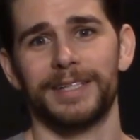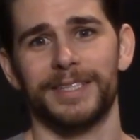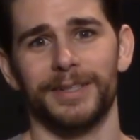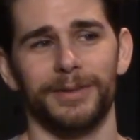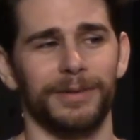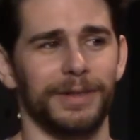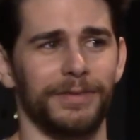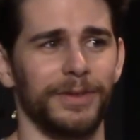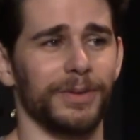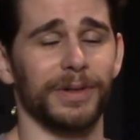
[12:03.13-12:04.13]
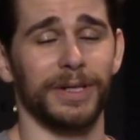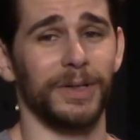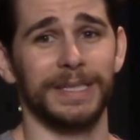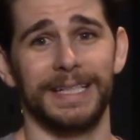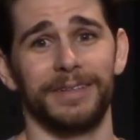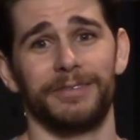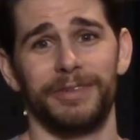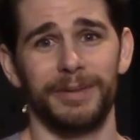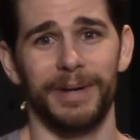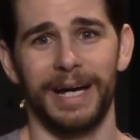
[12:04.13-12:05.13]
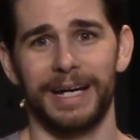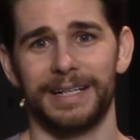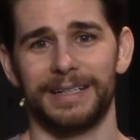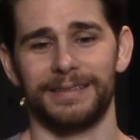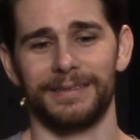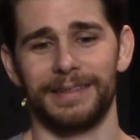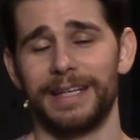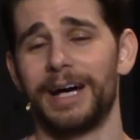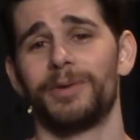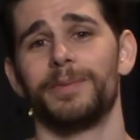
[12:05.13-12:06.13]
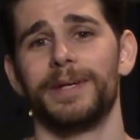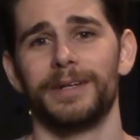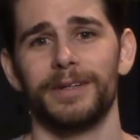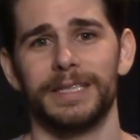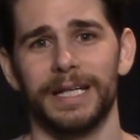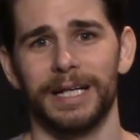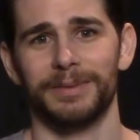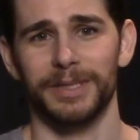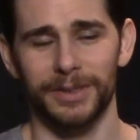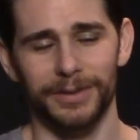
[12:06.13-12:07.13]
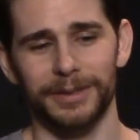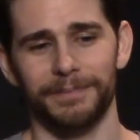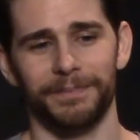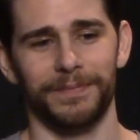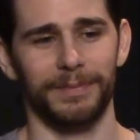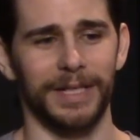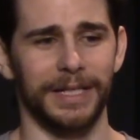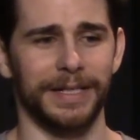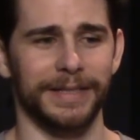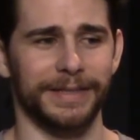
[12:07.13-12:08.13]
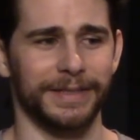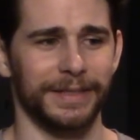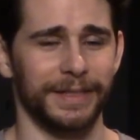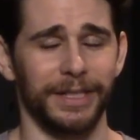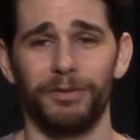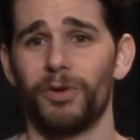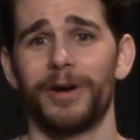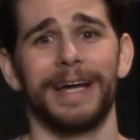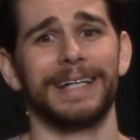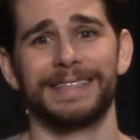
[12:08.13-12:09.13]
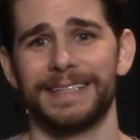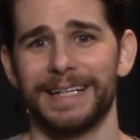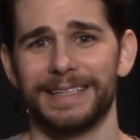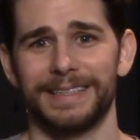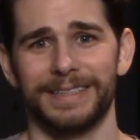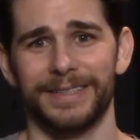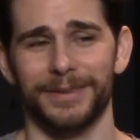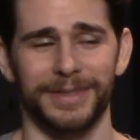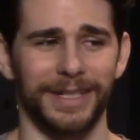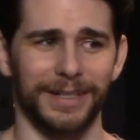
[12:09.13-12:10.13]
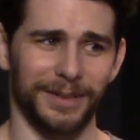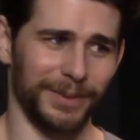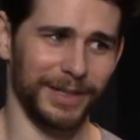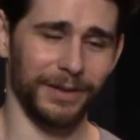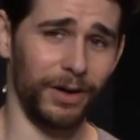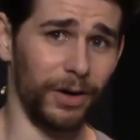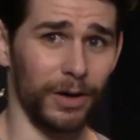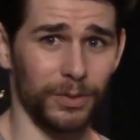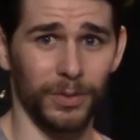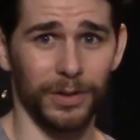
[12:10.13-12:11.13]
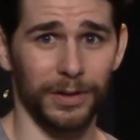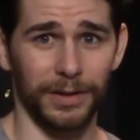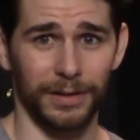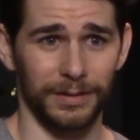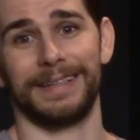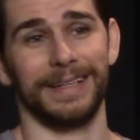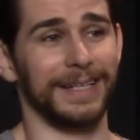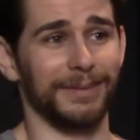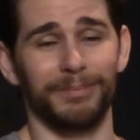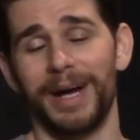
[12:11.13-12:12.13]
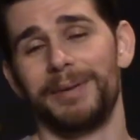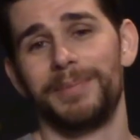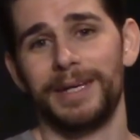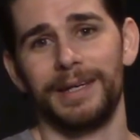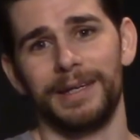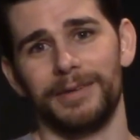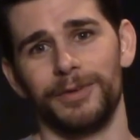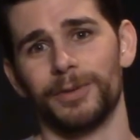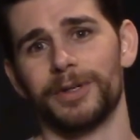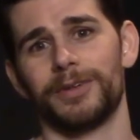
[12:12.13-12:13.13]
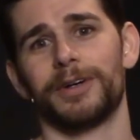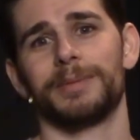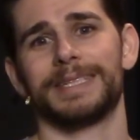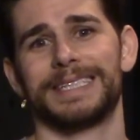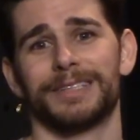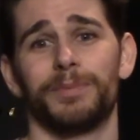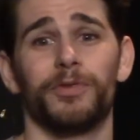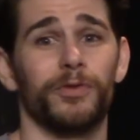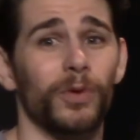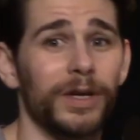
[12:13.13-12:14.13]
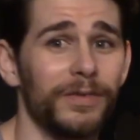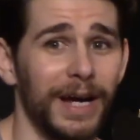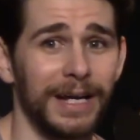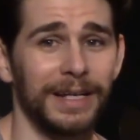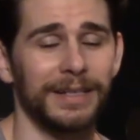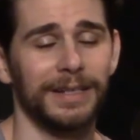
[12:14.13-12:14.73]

So if you are going to give feedback, that would be a good time to do it, because you've already had sex, so it's not going to be awkward like it might be if you were to talk about sex before you've had it.